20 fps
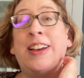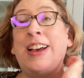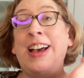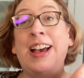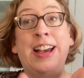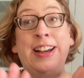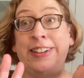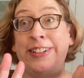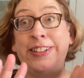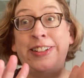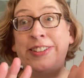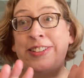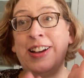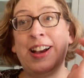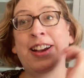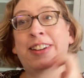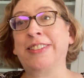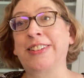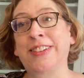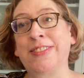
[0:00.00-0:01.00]
I don't know.
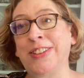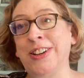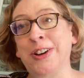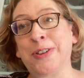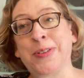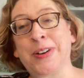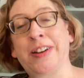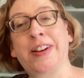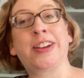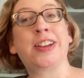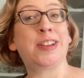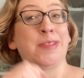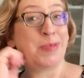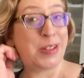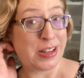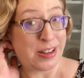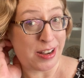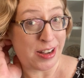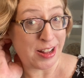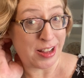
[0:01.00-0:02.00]
I don't even know where I am
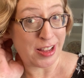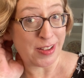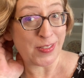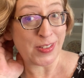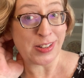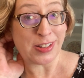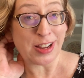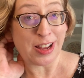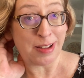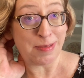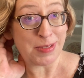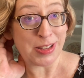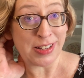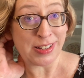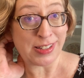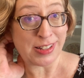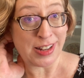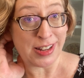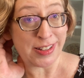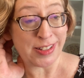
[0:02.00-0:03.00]
at any given time
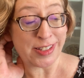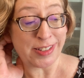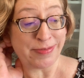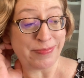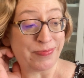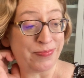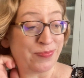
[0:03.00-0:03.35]
these days.